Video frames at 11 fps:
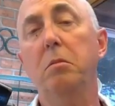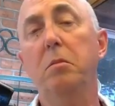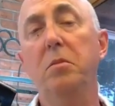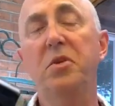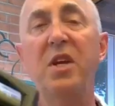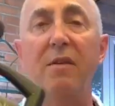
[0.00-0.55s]

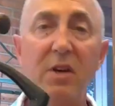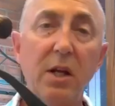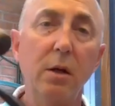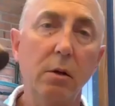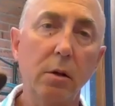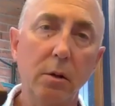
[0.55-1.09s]
70,
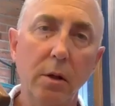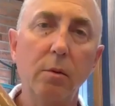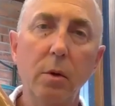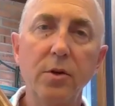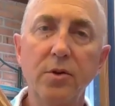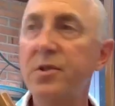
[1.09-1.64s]
or
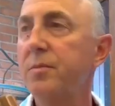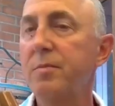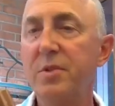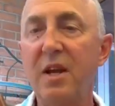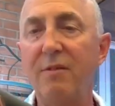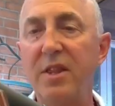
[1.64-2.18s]
otherwise
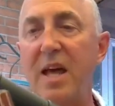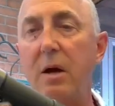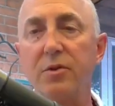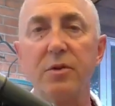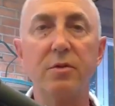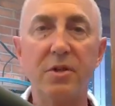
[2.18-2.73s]

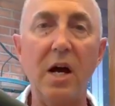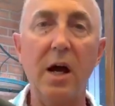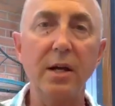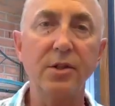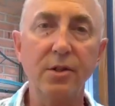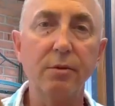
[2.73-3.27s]
7,000
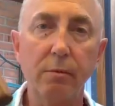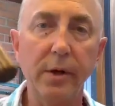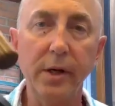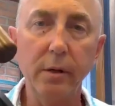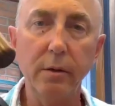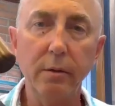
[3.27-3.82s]
sized
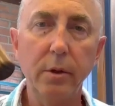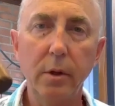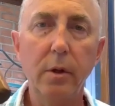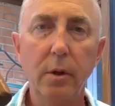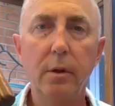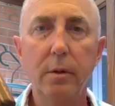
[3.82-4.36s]
reel.
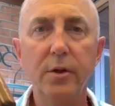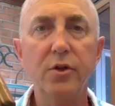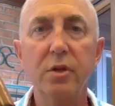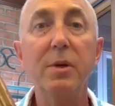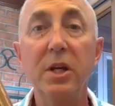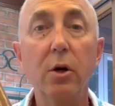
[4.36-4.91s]
It used to
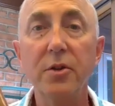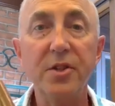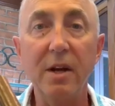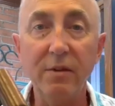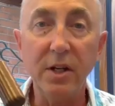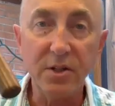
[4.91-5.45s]
be called
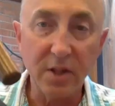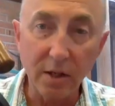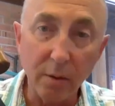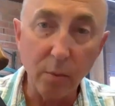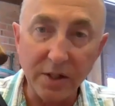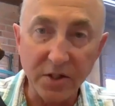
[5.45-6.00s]
70s, then they
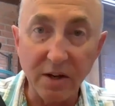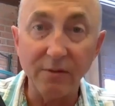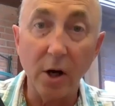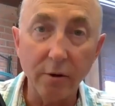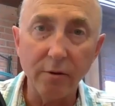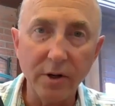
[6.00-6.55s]
went to
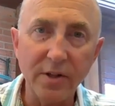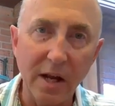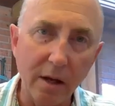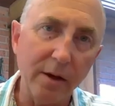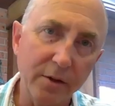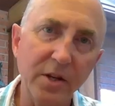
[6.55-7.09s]
700s, now
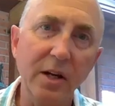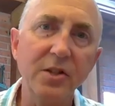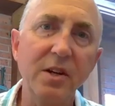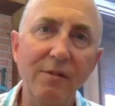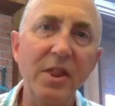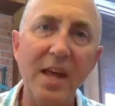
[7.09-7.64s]
they're saying
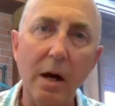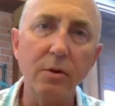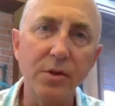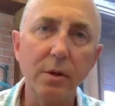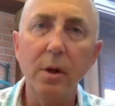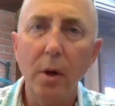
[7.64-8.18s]

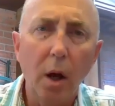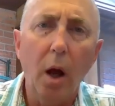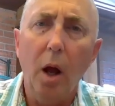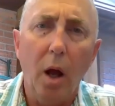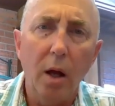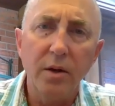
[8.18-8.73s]
7,000.
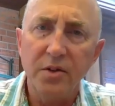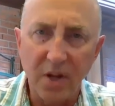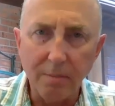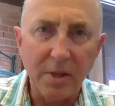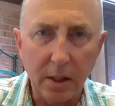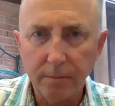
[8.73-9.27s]
Same
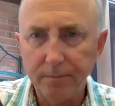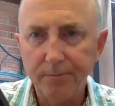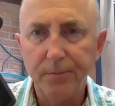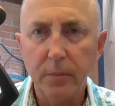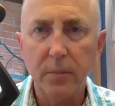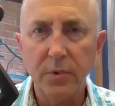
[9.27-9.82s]
thing.
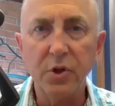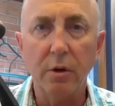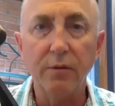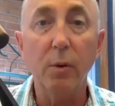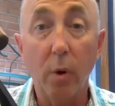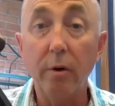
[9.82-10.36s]
So if
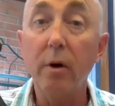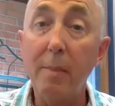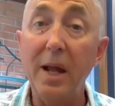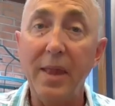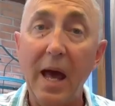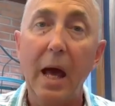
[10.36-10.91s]
you're wondering
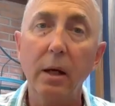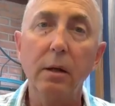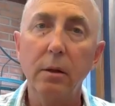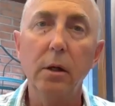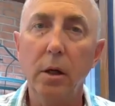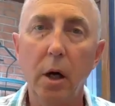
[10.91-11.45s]
about that,
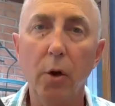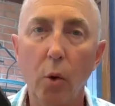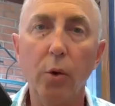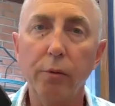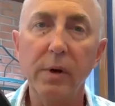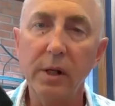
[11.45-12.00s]
an
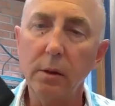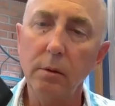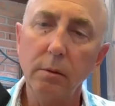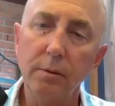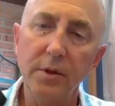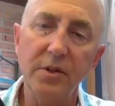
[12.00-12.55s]
older reel
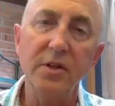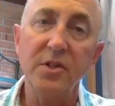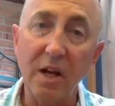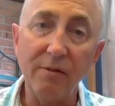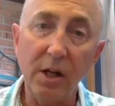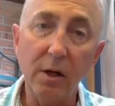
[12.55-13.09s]
that says
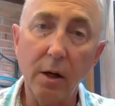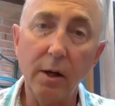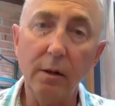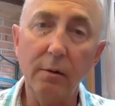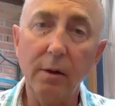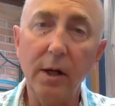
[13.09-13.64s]
70 on it
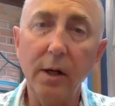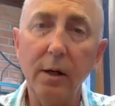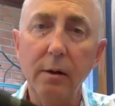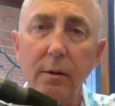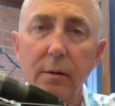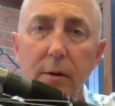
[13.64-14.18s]
right here,
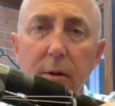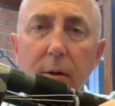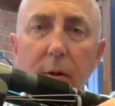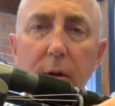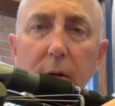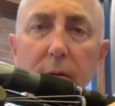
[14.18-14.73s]

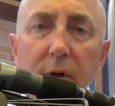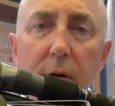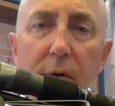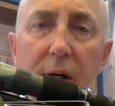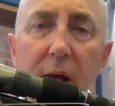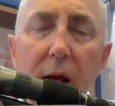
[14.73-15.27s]
if you can
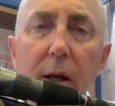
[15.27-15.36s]
read that,